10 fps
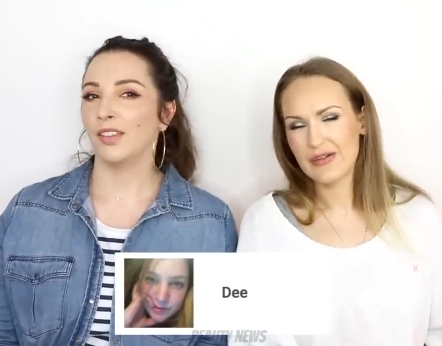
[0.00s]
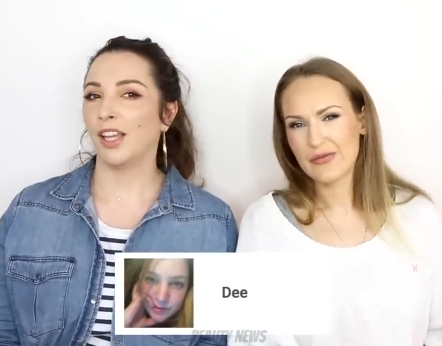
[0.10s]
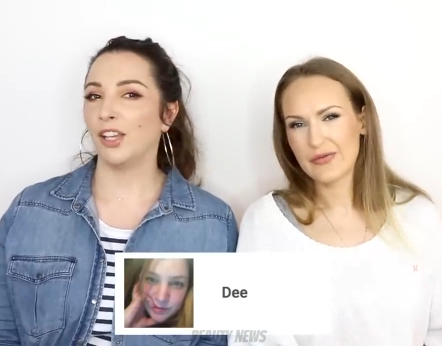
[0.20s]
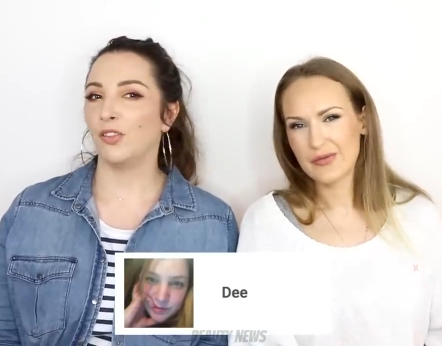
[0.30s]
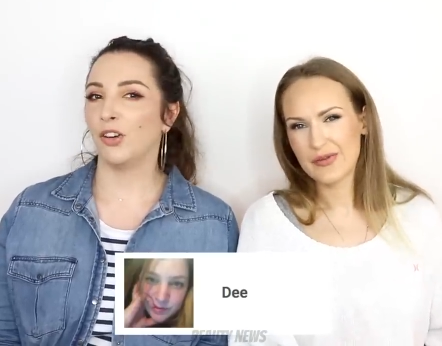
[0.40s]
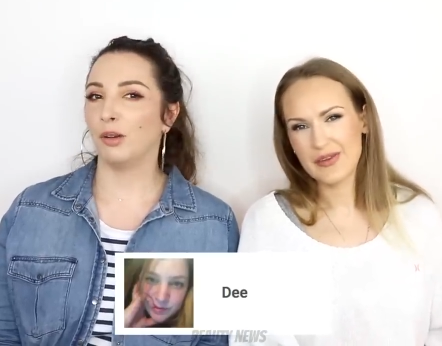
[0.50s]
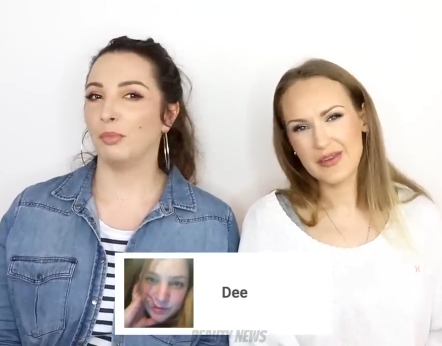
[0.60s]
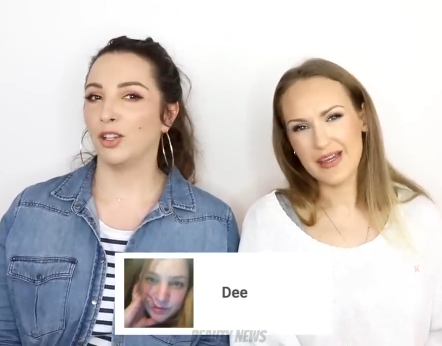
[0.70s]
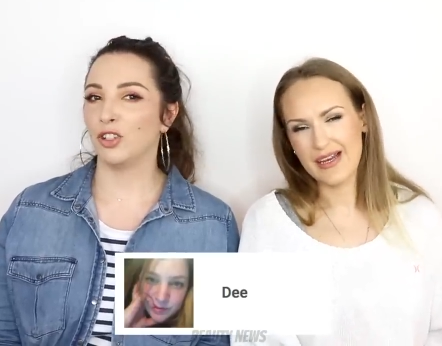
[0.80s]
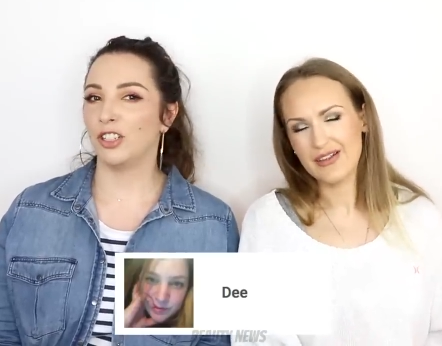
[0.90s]
Speaker 1: Thank you very
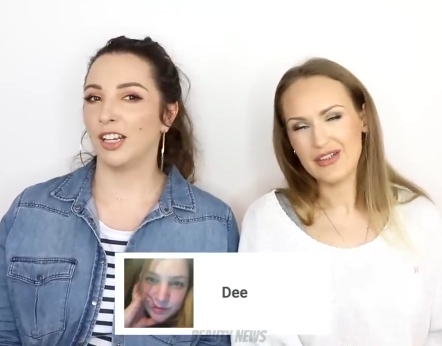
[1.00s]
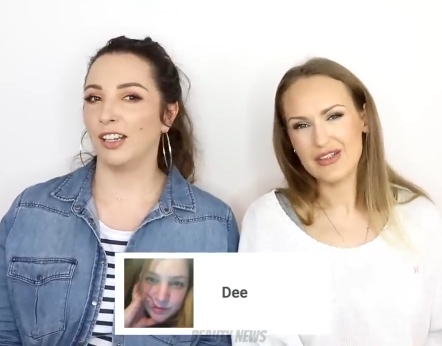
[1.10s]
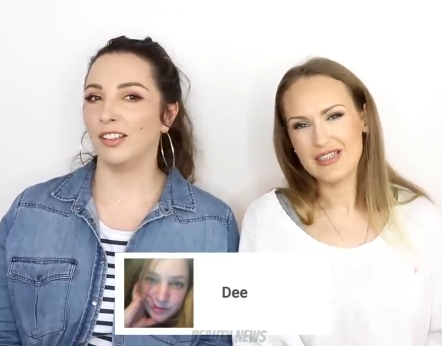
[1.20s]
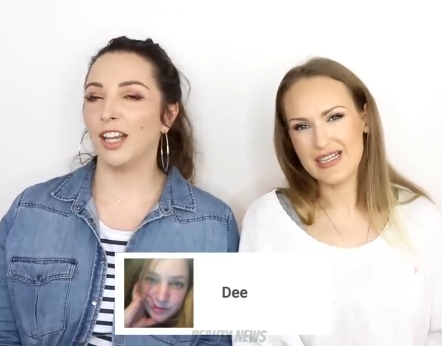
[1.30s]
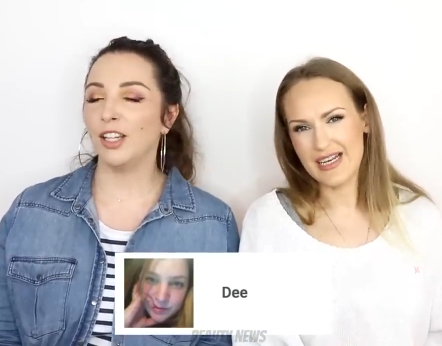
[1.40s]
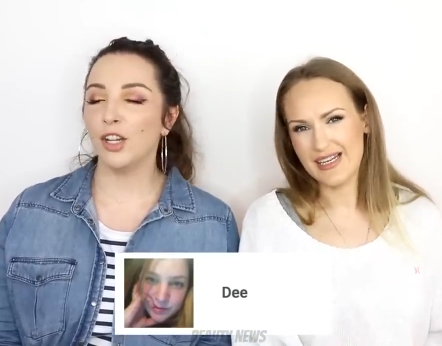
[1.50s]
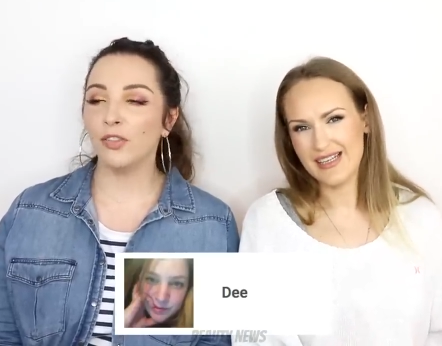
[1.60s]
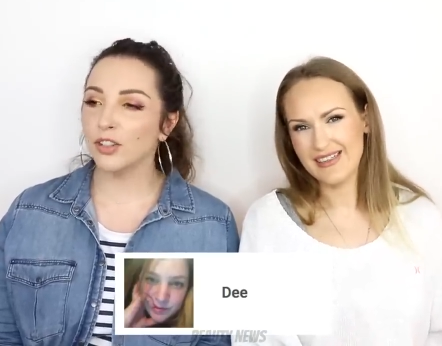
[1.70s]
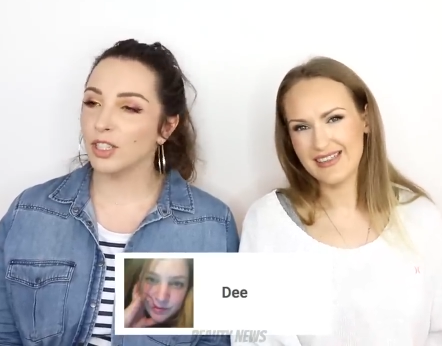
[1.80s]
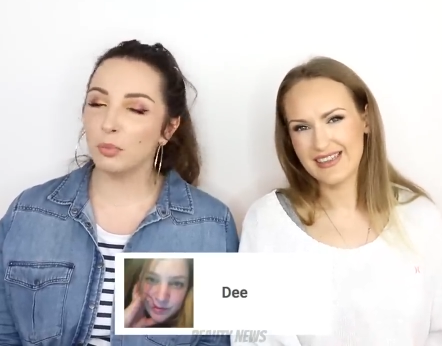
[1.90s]
much, Dee. Thank
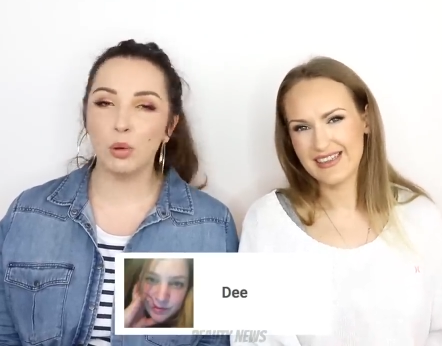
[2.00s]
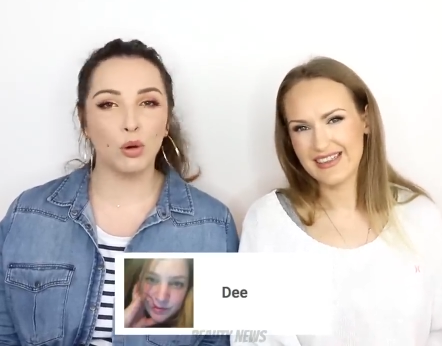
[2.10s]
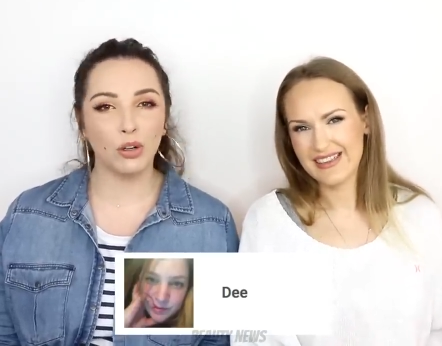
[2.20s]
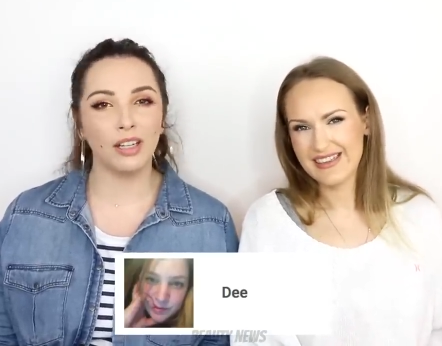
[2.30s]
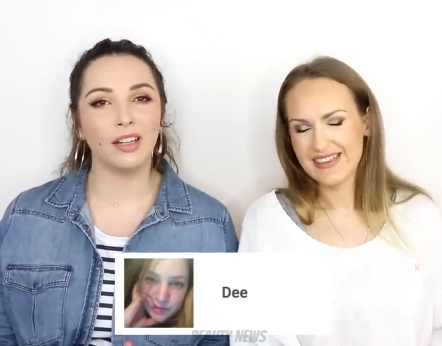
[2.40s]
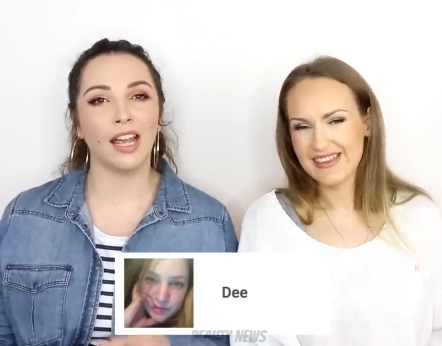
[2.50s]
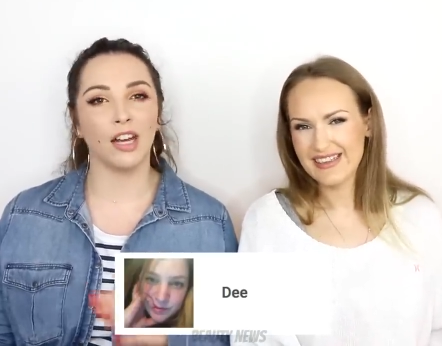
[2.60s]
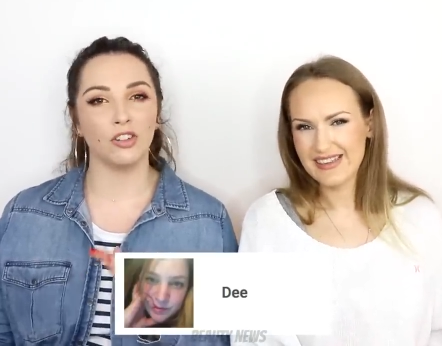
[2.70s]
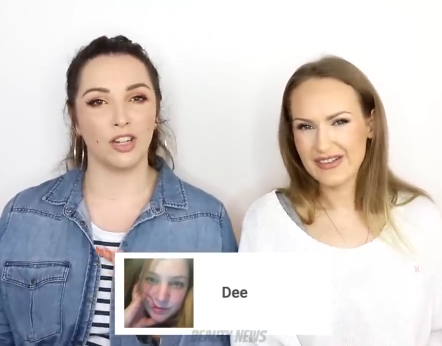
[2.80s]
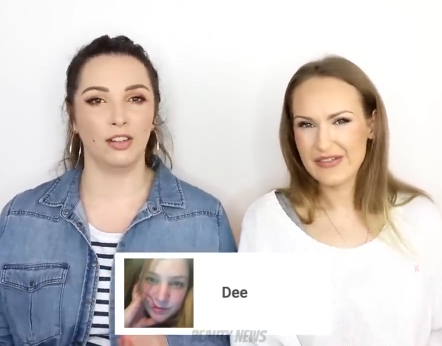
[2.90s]
you for supporting
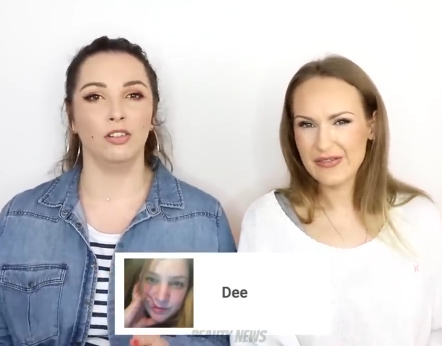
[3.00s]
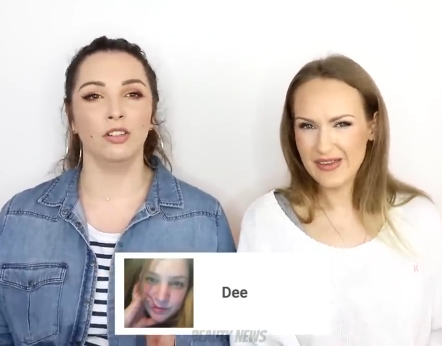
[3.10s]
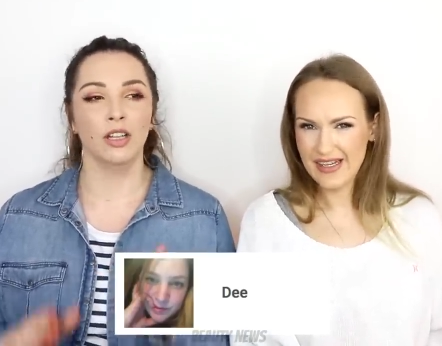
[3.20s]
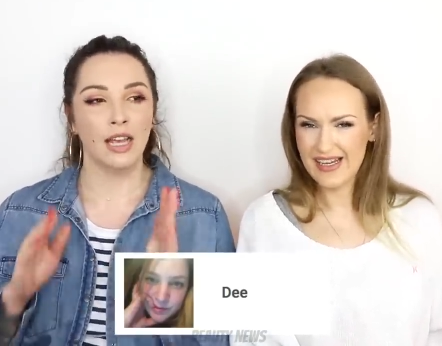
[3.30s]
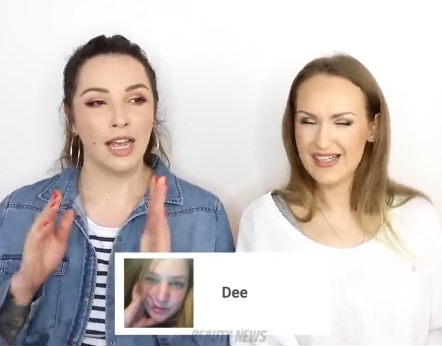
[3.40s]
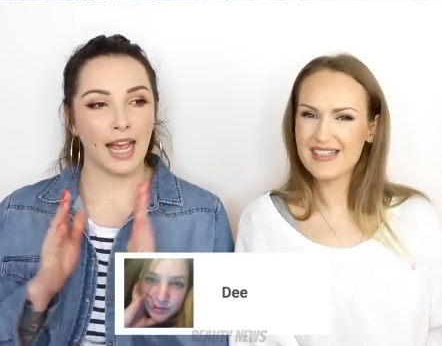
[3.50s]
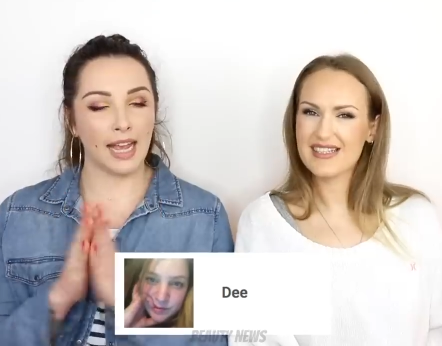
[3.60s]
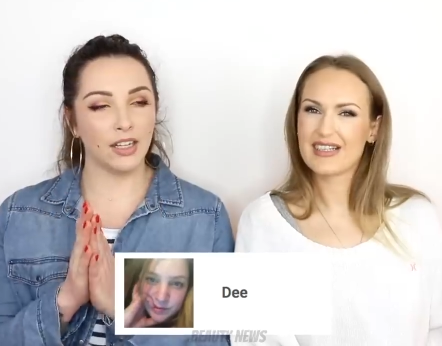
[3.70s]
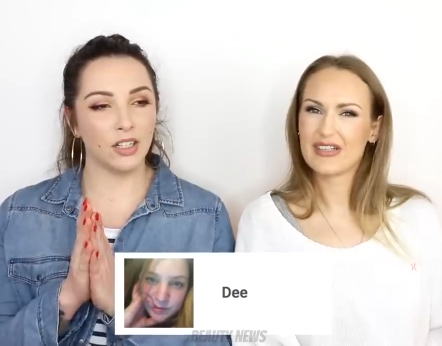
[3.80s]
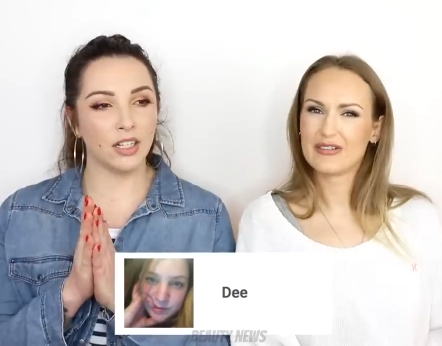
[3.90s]
our channel. Yes.
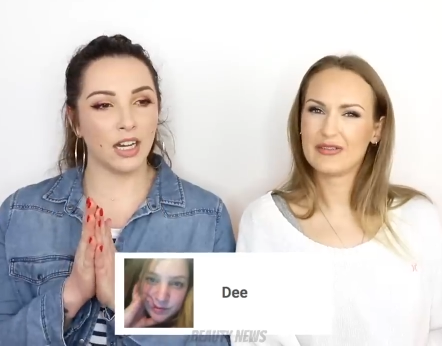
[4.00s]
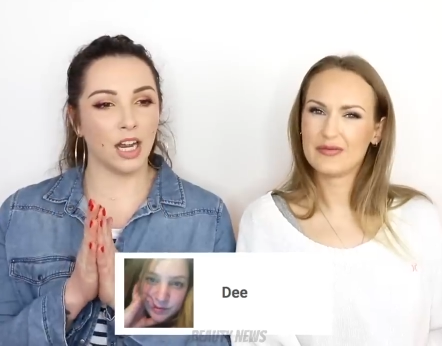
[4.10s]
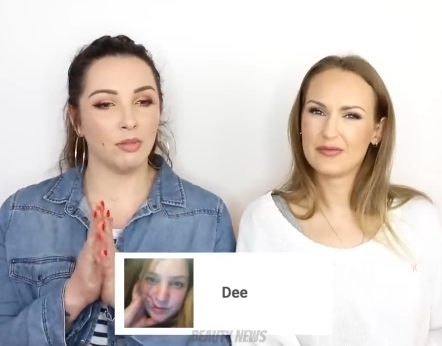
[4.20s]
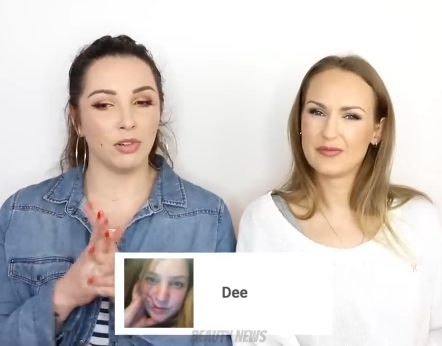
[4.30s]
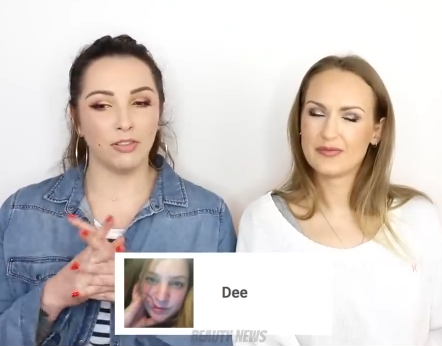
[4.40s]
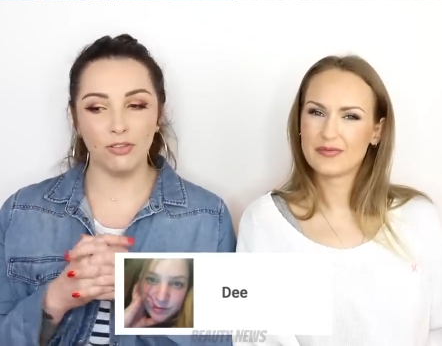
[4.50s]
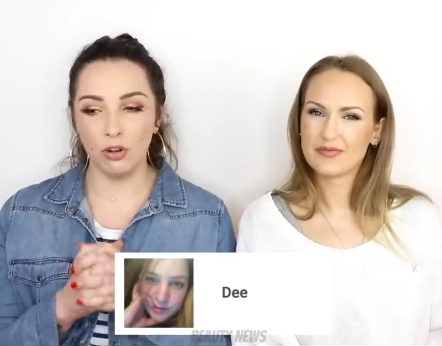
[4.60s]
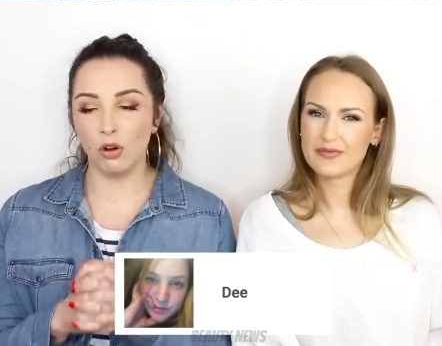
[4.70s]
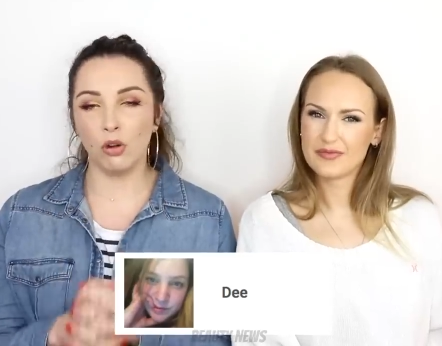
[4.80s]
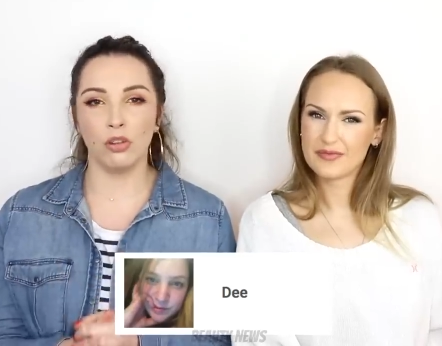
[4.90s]
And
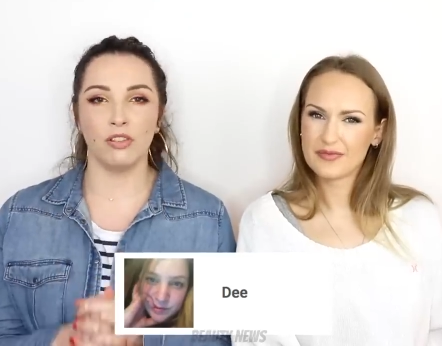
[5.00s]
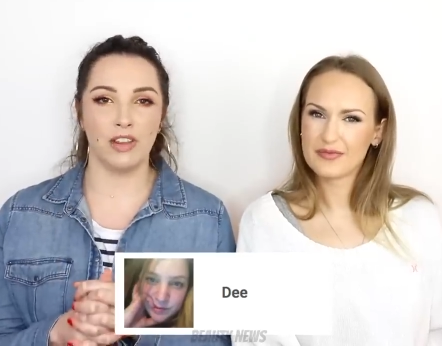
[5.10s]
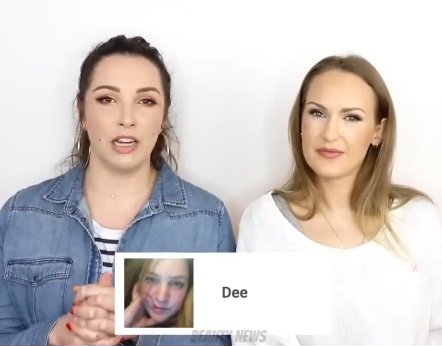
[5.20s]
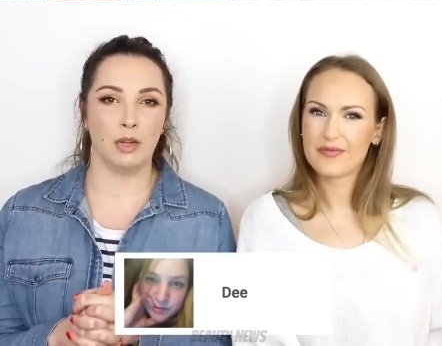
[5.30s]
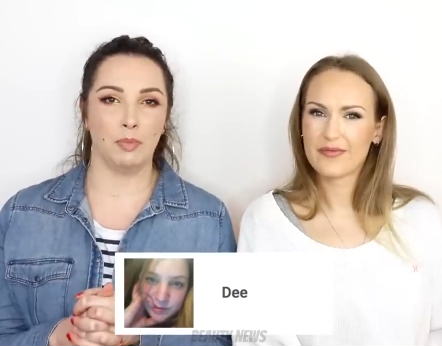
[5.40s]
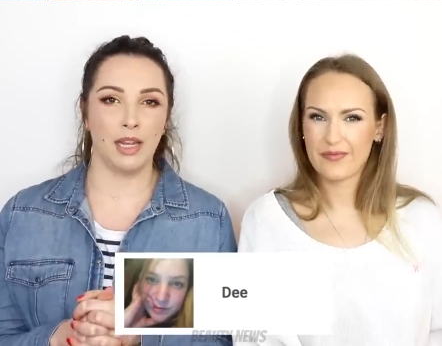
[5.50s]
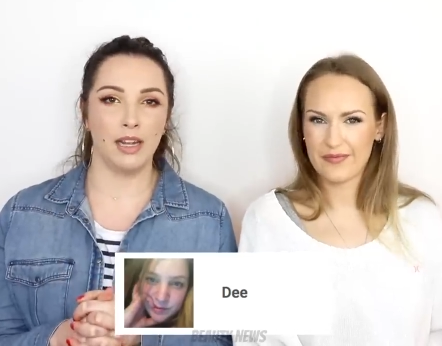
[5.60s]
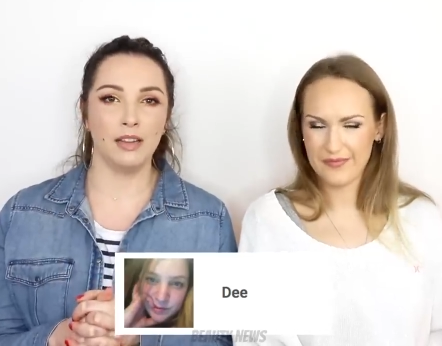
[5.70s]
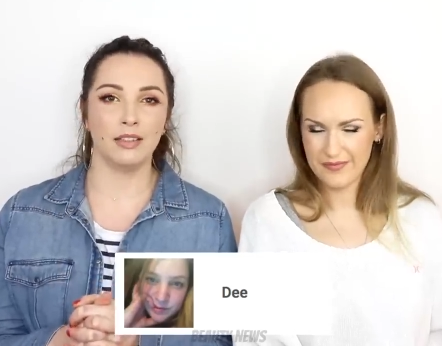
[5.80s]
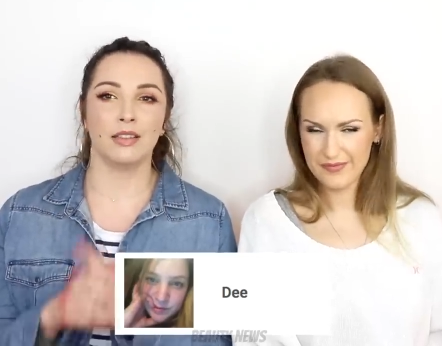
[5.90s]
for all the
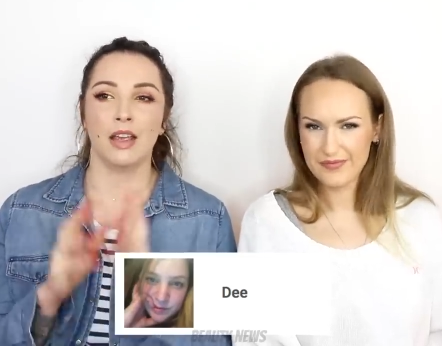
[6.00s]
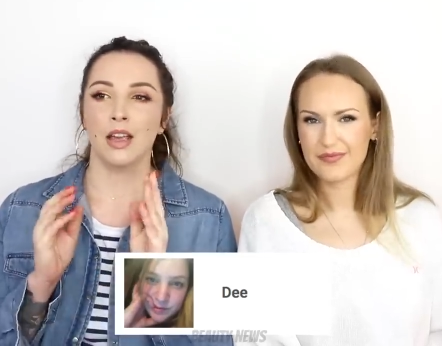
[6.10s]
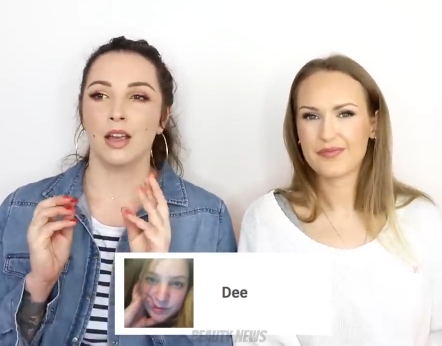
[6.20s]
VIPs,